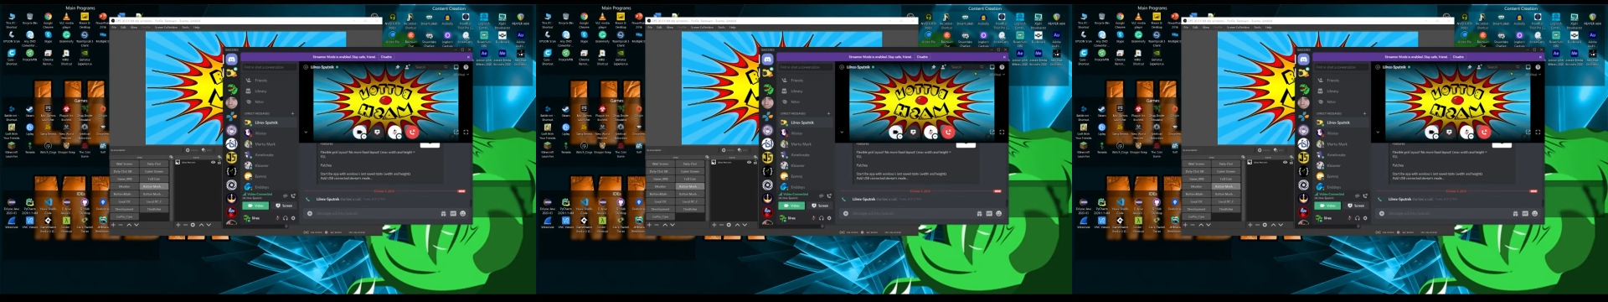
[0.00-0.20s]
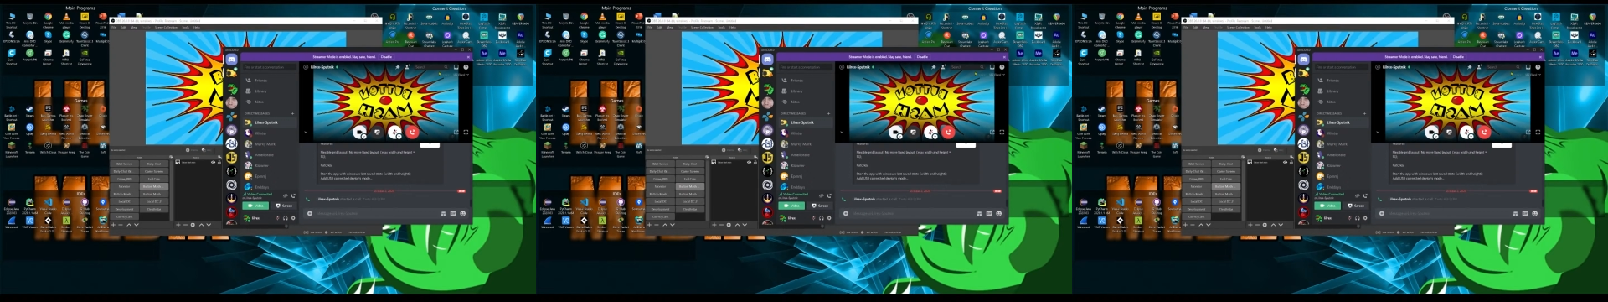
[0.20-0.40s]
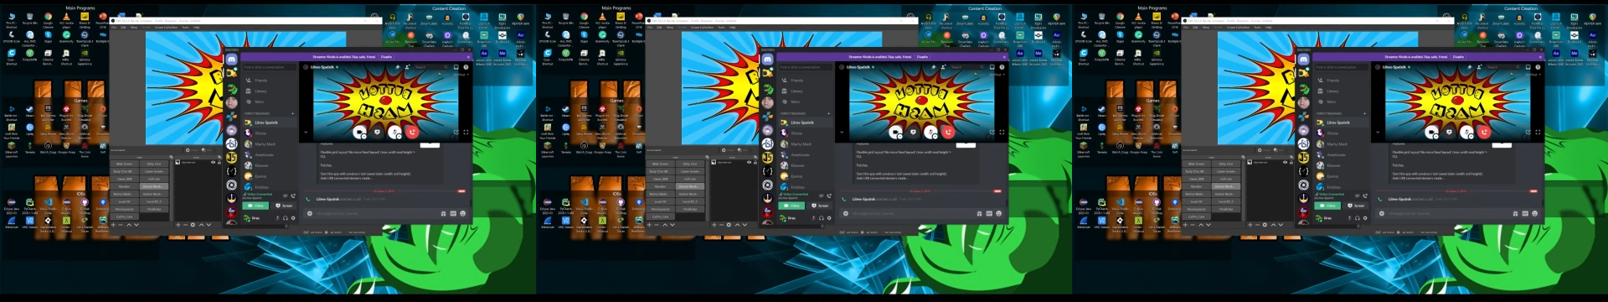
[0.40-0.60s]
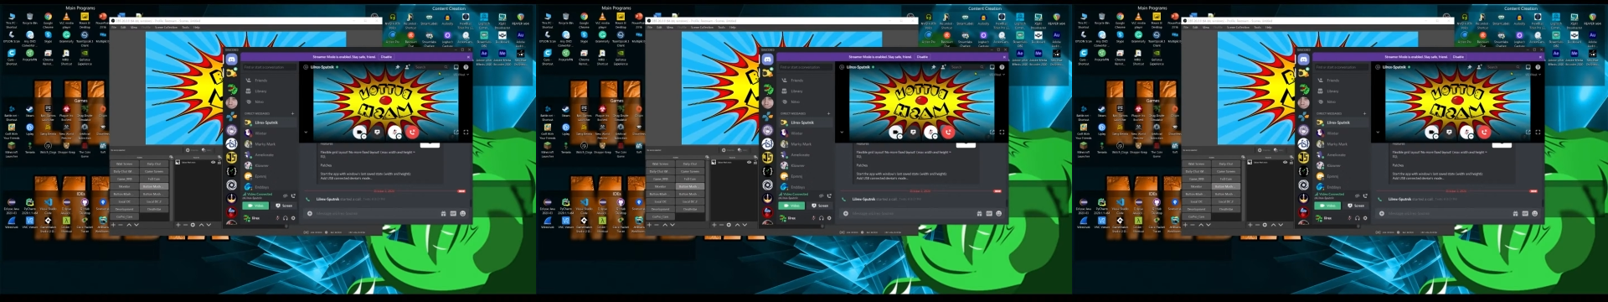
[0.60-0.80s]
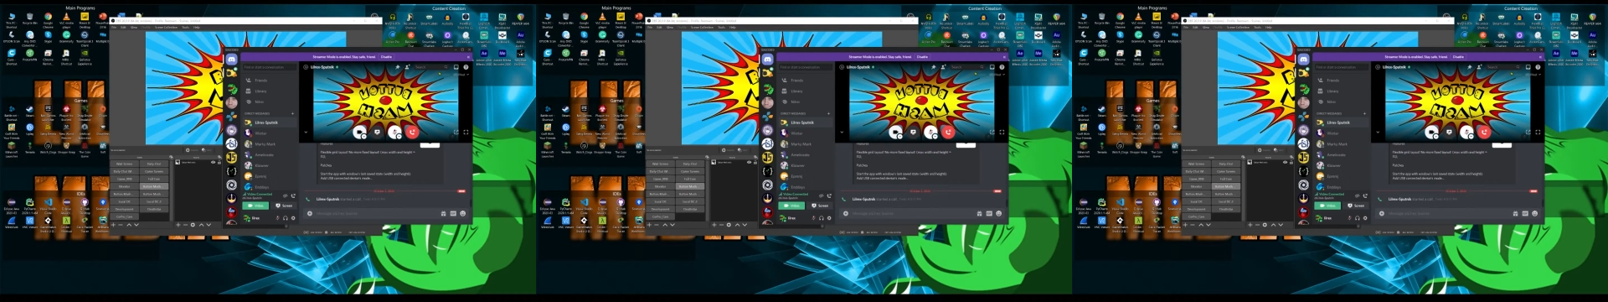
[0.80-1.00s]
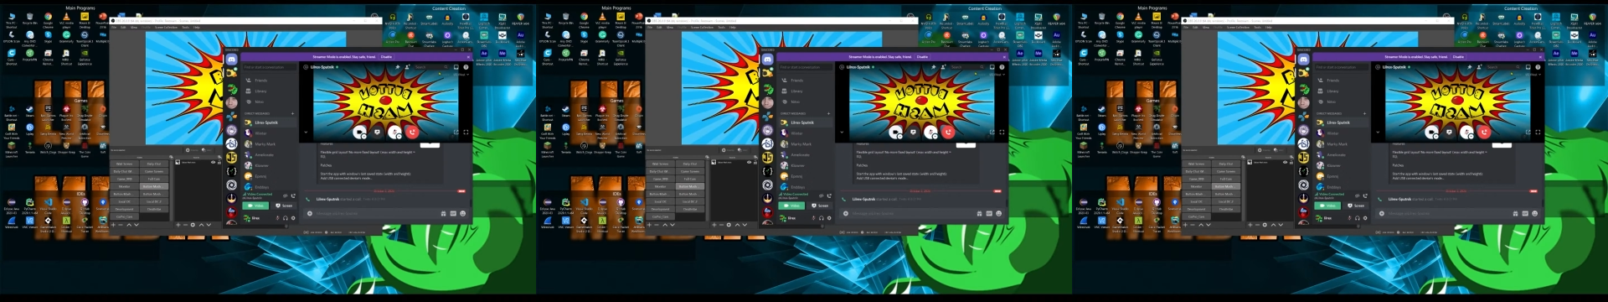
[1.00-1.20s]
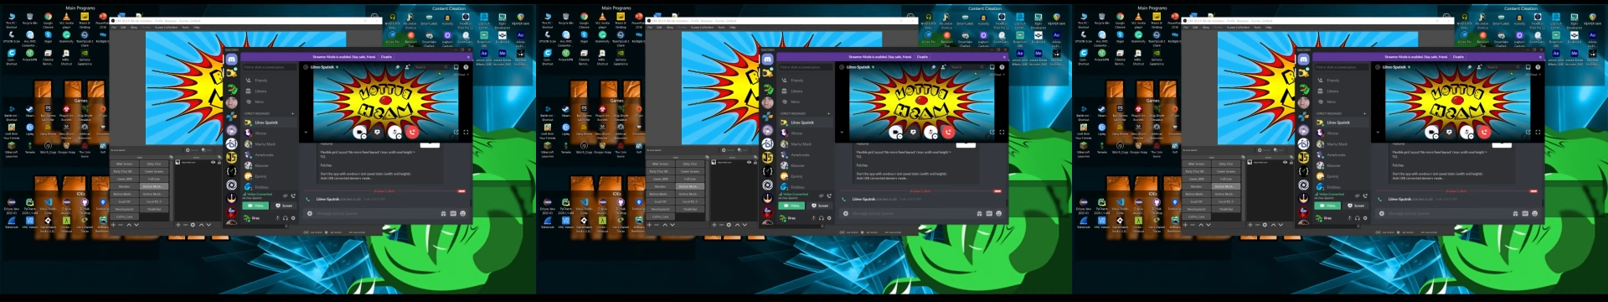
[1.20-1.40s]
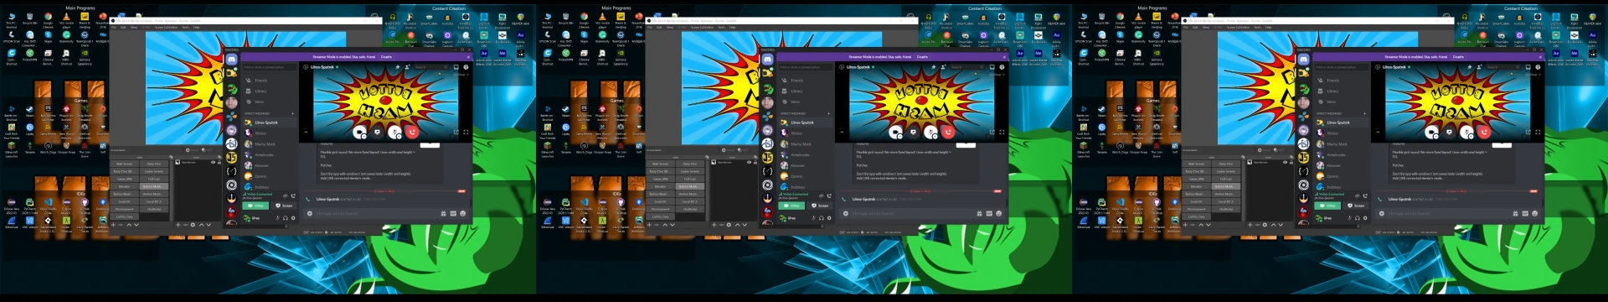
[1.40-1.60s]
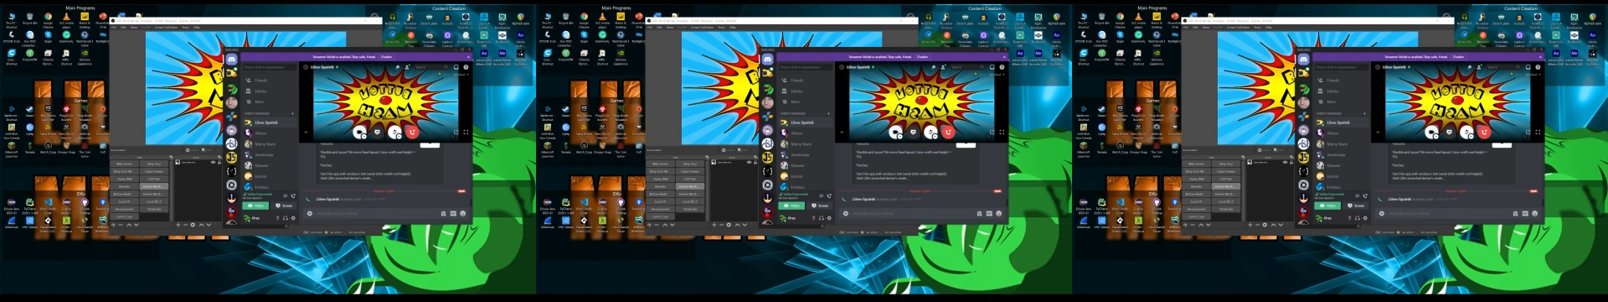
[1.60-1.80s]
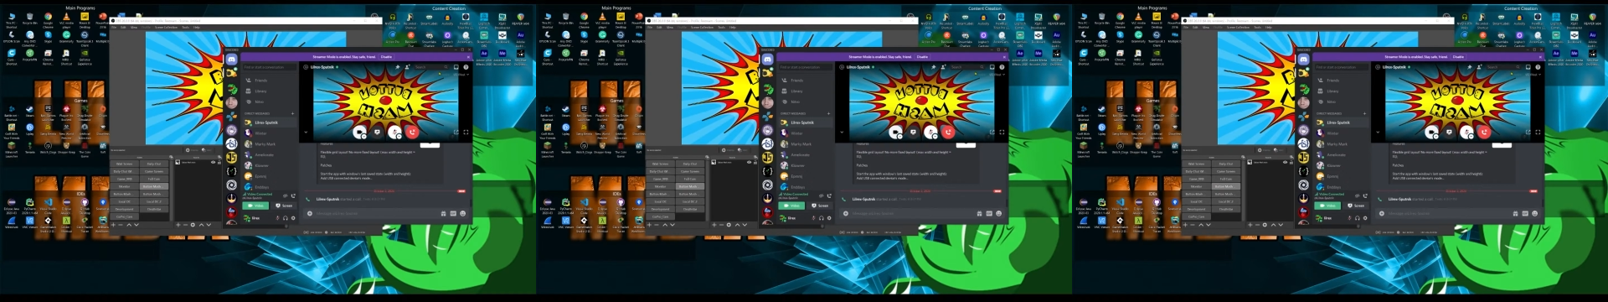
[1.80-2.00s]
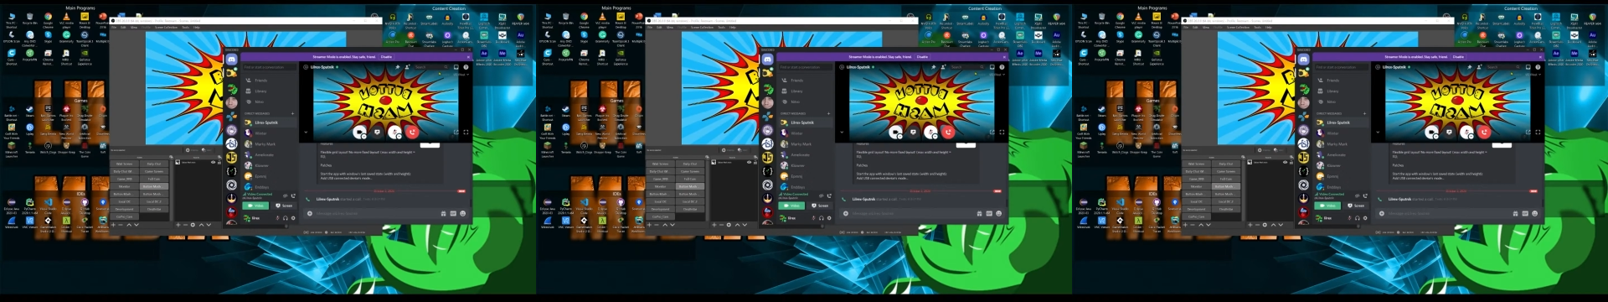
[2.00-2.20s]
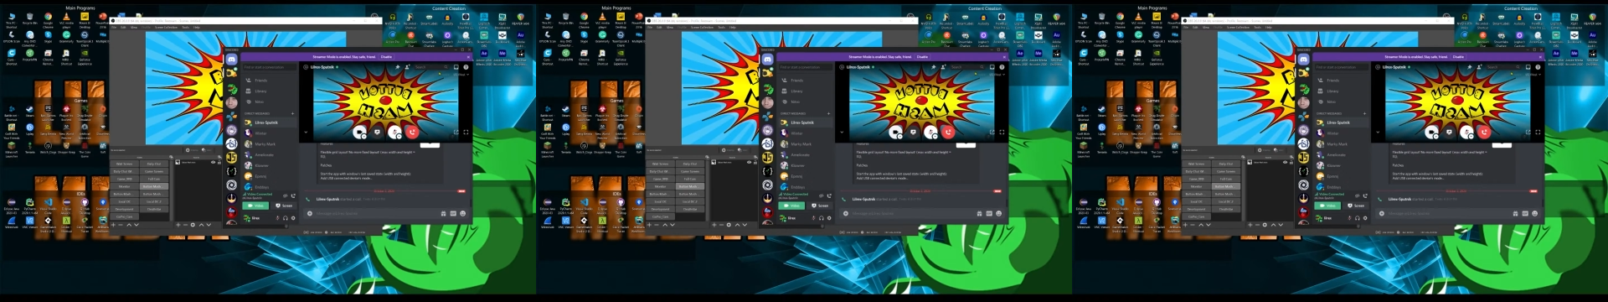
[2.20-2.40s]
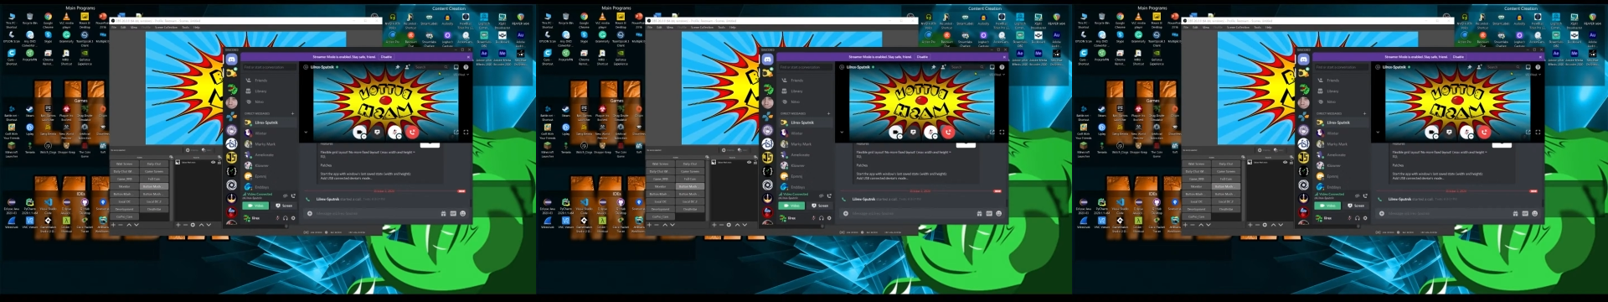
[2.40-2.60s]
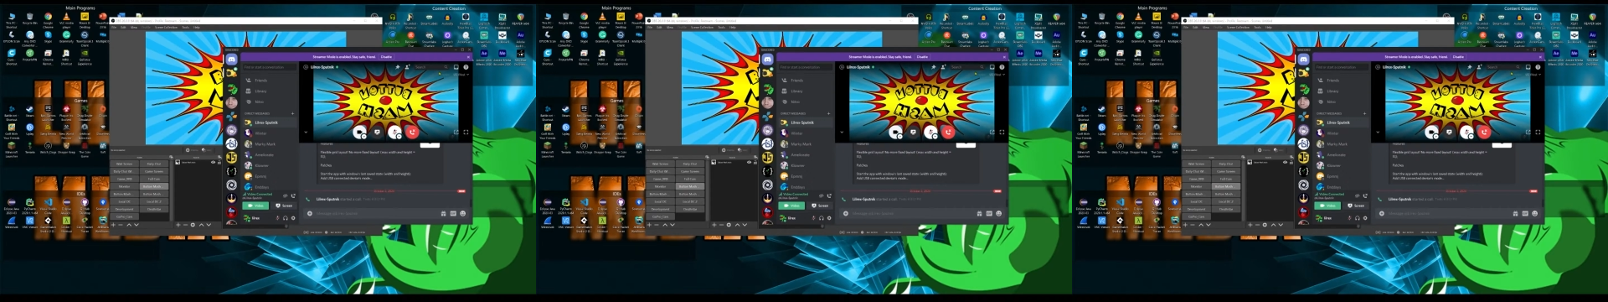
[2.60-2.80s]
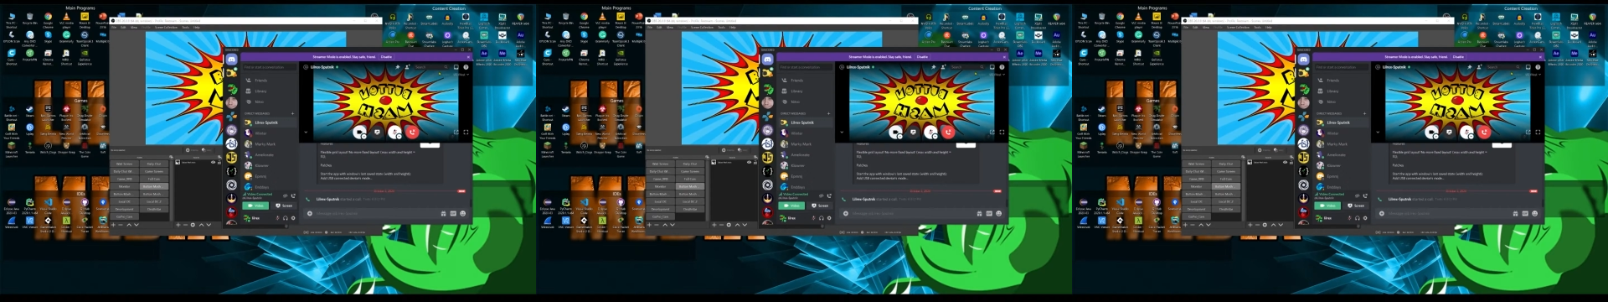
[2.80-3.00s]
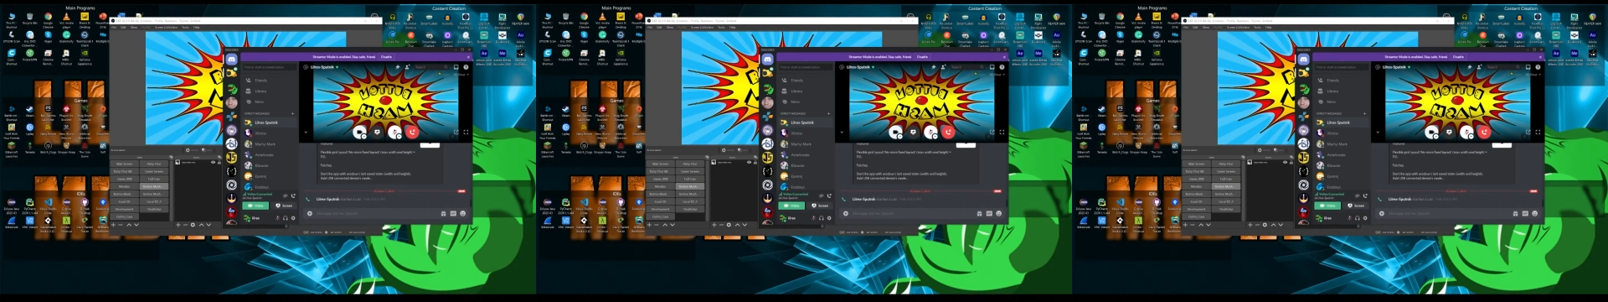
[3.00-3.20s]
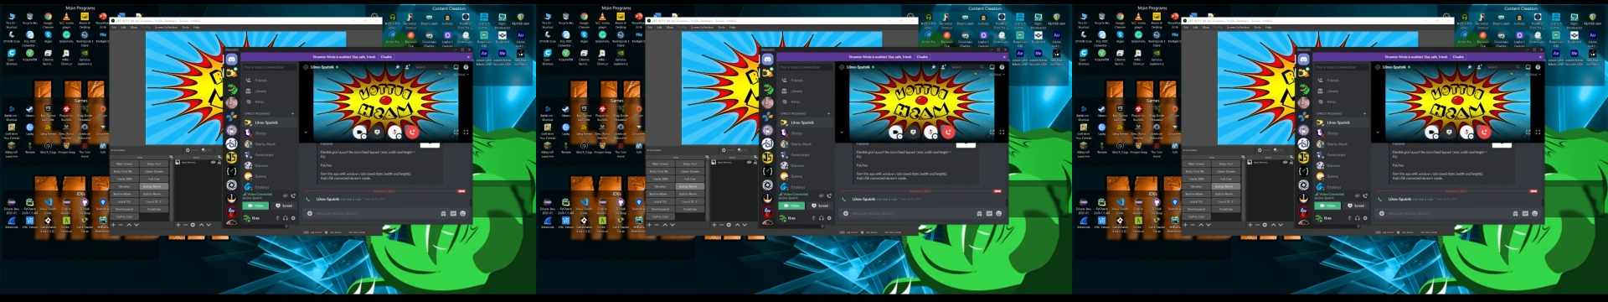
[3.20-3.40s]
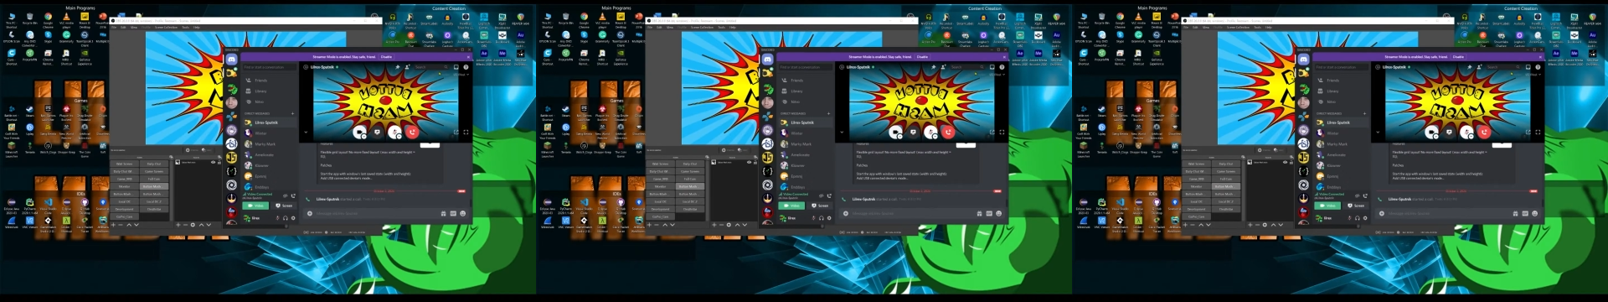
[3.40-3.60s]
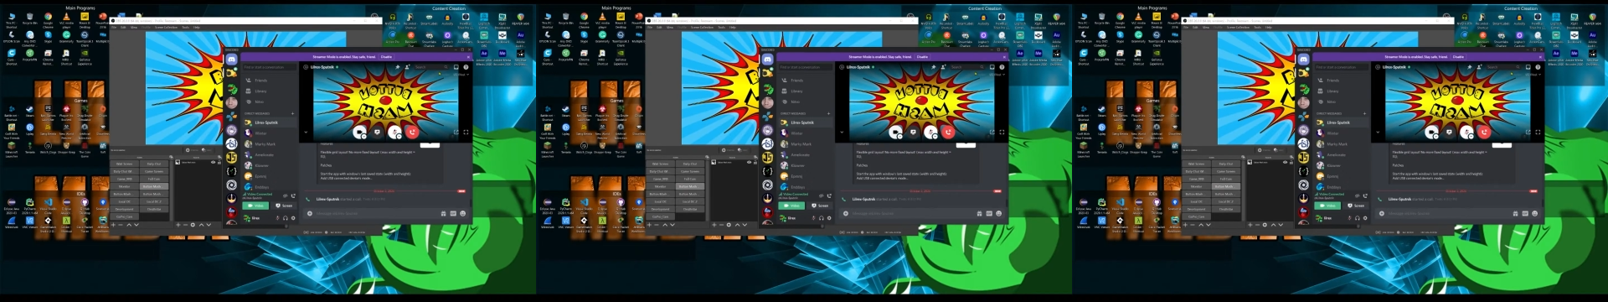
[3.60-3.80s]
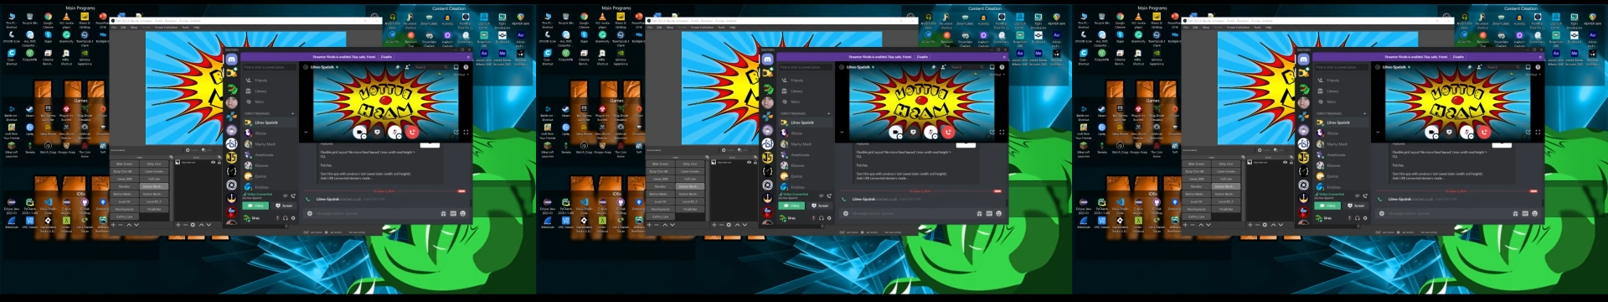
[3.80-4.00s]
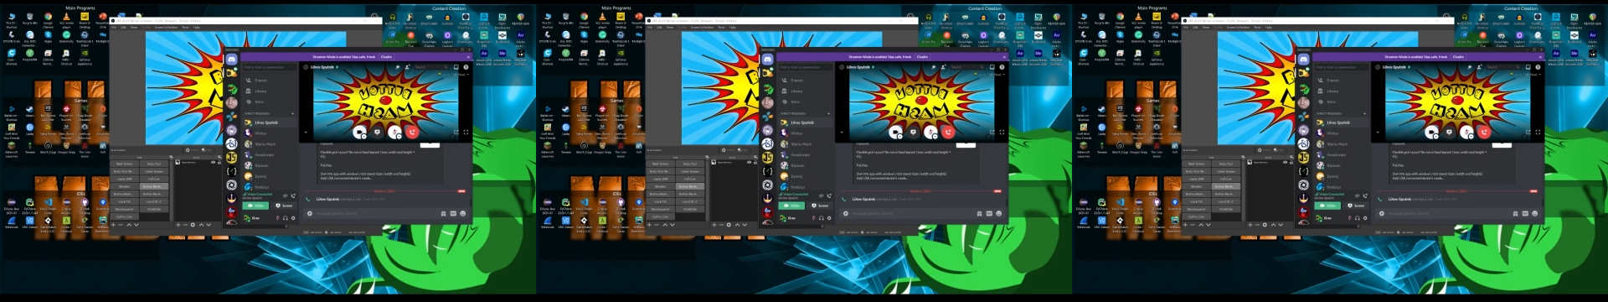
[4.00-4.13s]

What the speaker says: (no speaker visible)